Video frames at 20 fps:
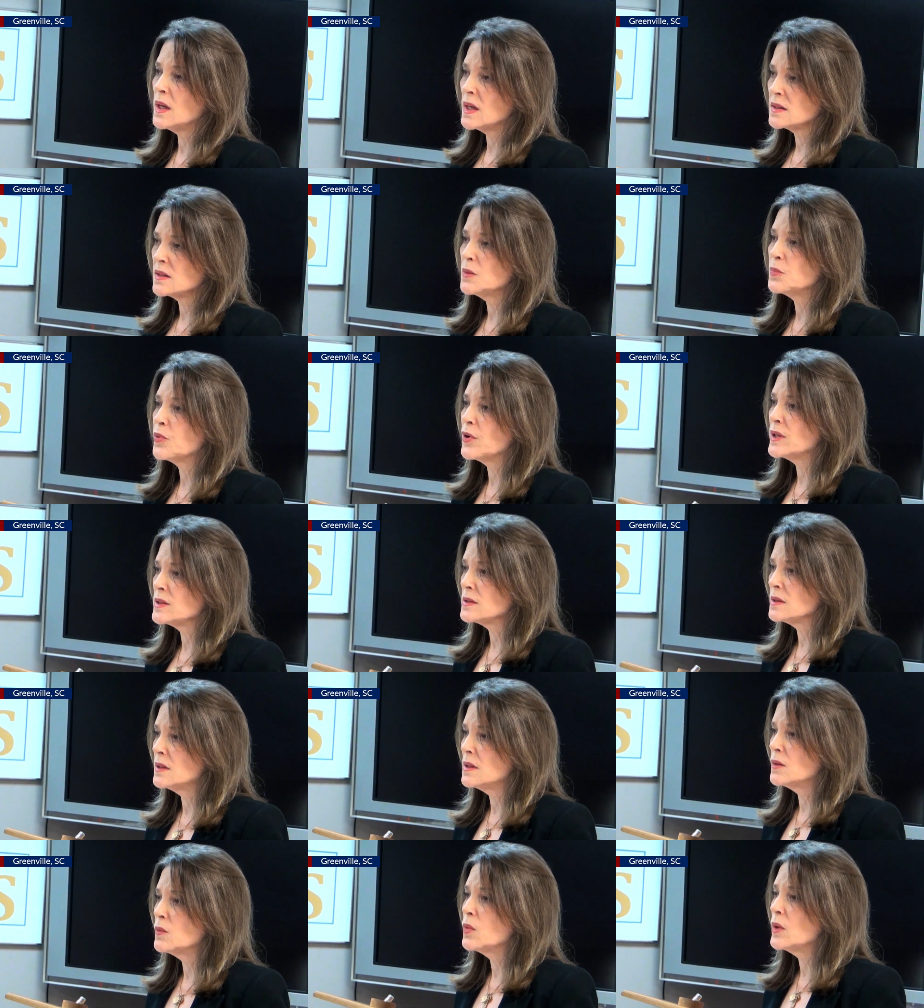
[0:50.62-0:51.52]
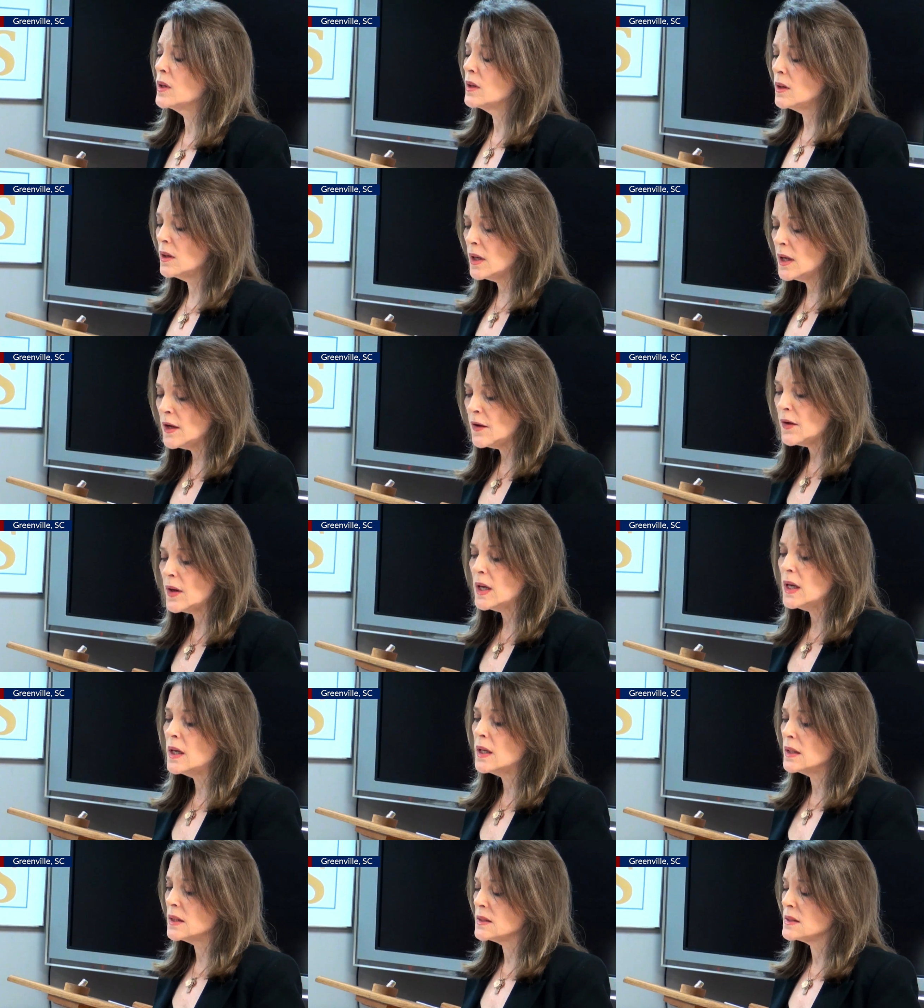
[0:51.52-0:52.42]
as important as that is. We
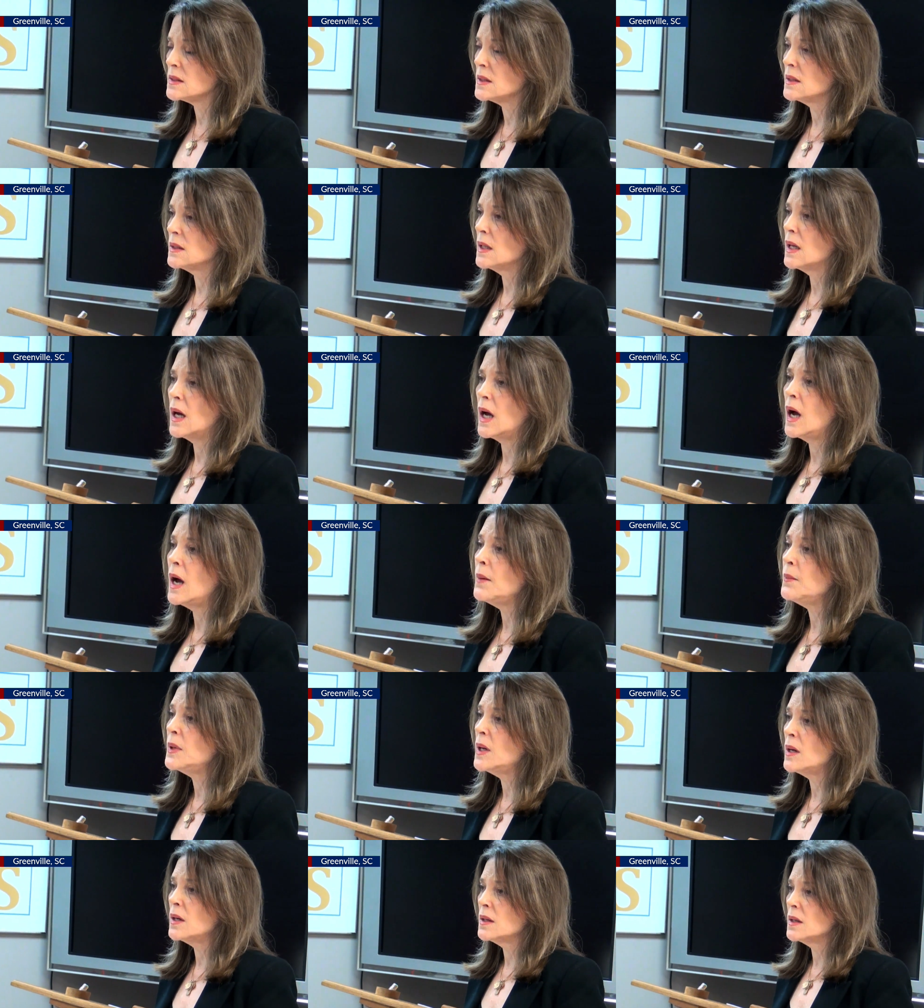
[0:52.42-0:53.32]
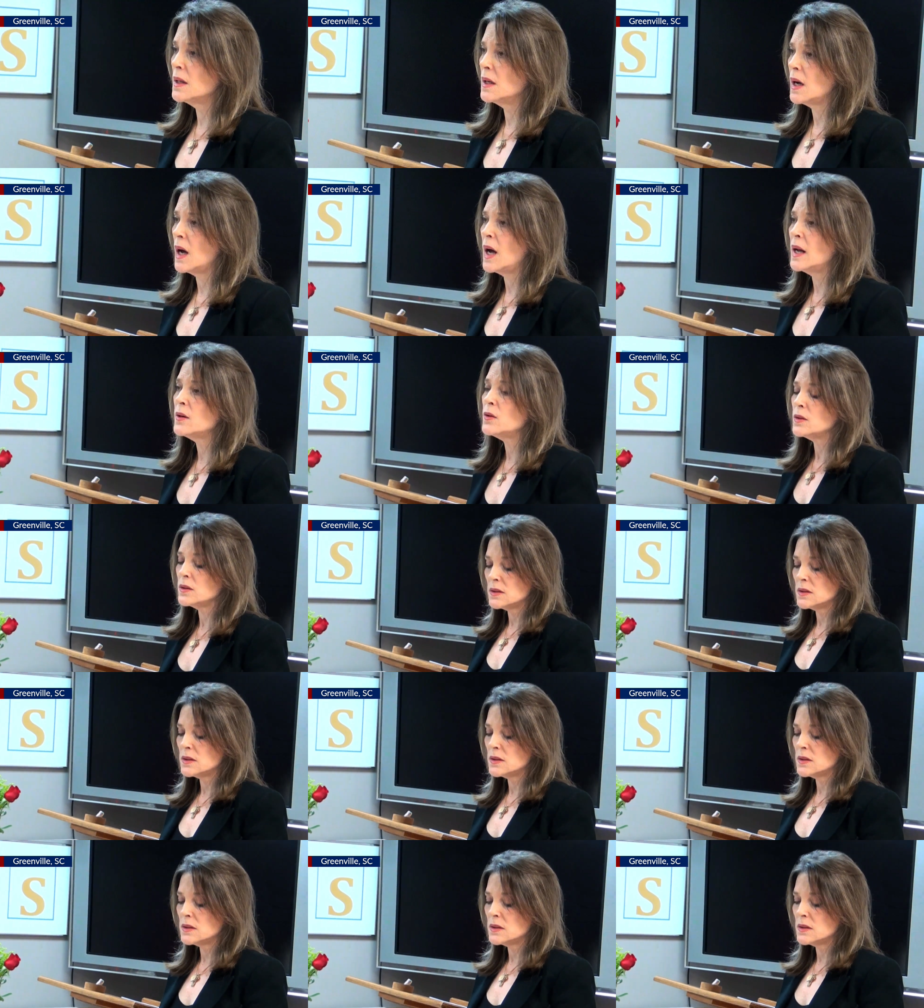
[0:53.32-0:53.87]
need to hold that that's short term.